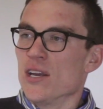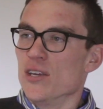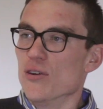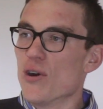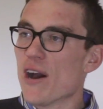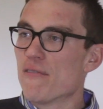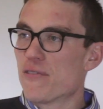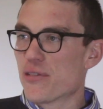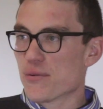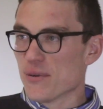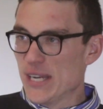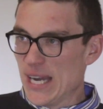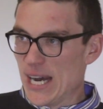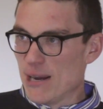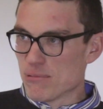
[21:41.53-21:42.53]
You have
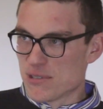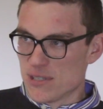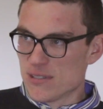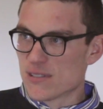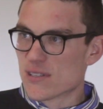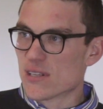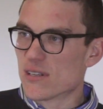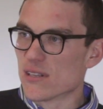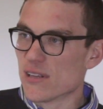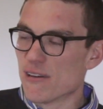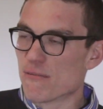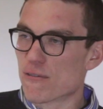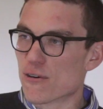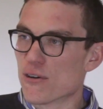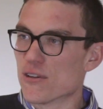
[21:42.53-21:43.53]
3 options to
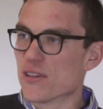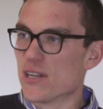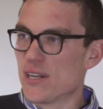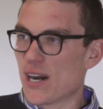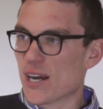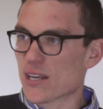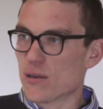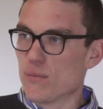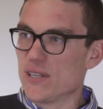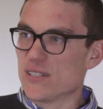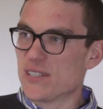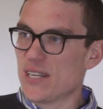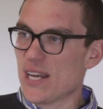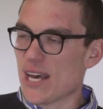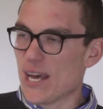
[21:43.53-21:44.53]
deliver the document
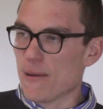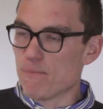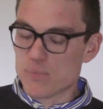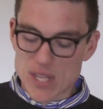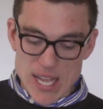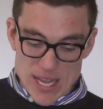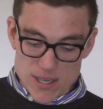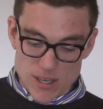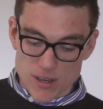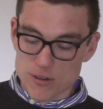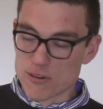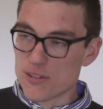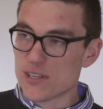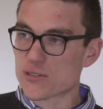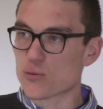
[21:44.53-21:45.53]
today and
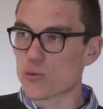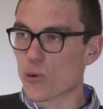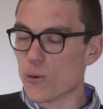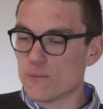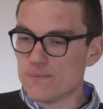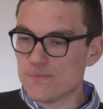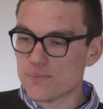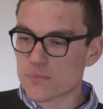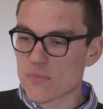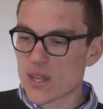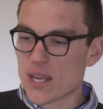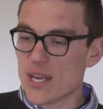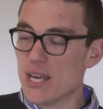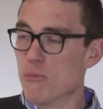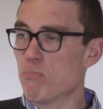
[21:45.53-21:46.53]
under this rule:
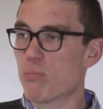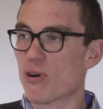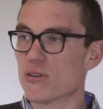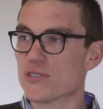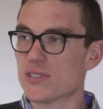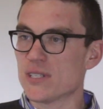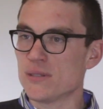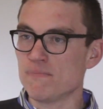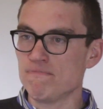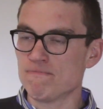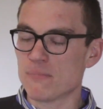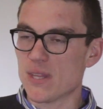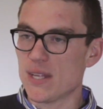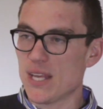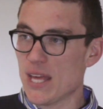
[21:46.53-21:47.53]
in person,
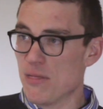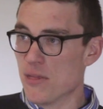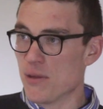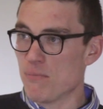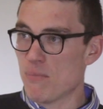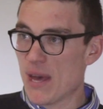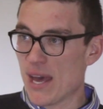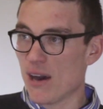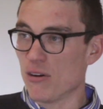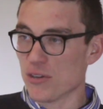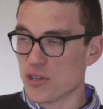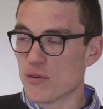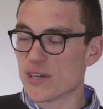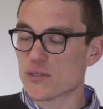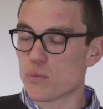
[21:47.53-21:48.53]
in the mail,
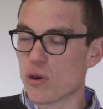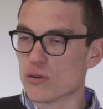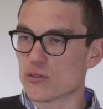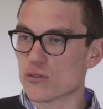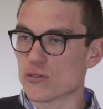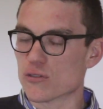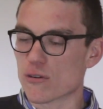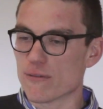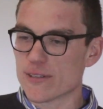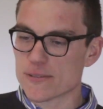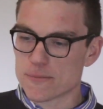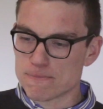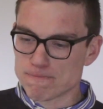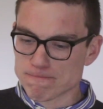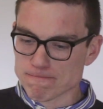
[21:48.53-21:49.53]
U.S. Postal Service,
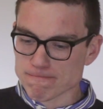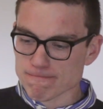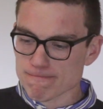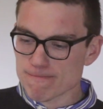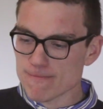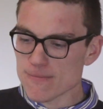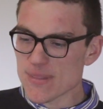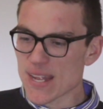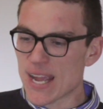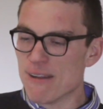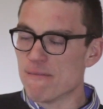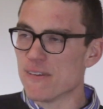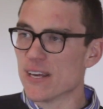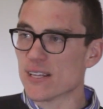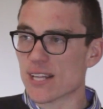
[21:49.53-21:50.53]

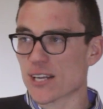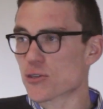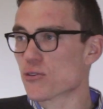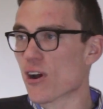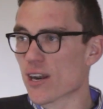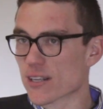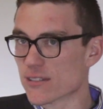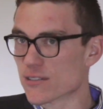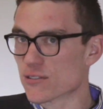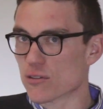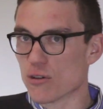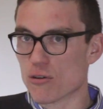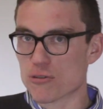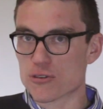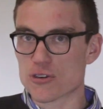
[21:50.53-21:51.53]
and via electronic
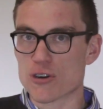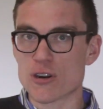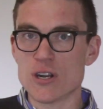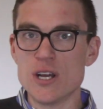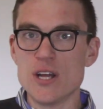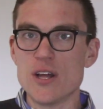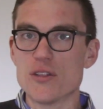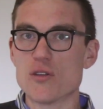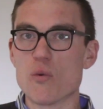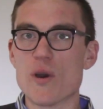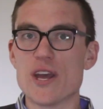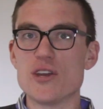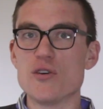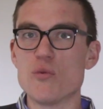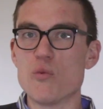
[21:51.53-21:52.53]
disclosure the
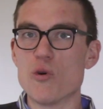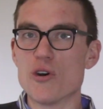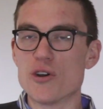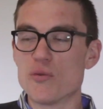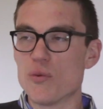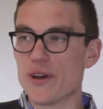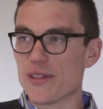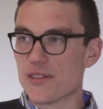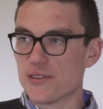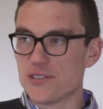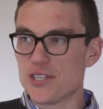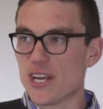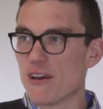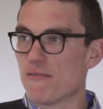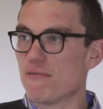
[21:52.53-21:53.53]
way you would with a
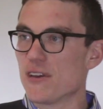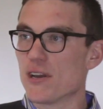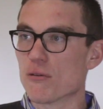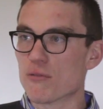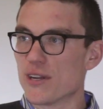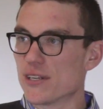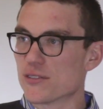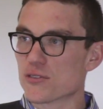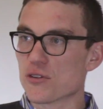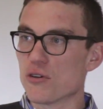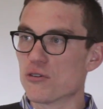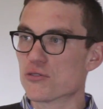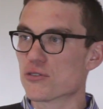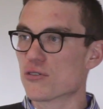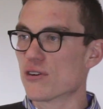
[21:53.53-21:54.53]
GFE, a
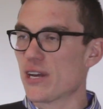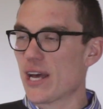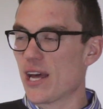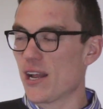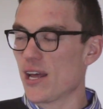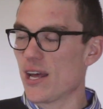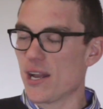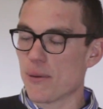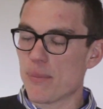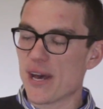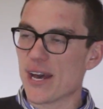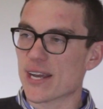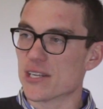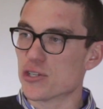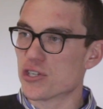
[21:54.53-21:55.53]
redisclosure, and a
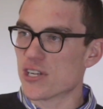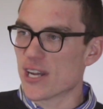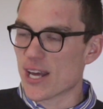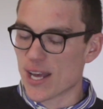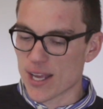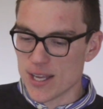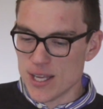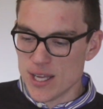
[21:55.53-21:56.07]
package today.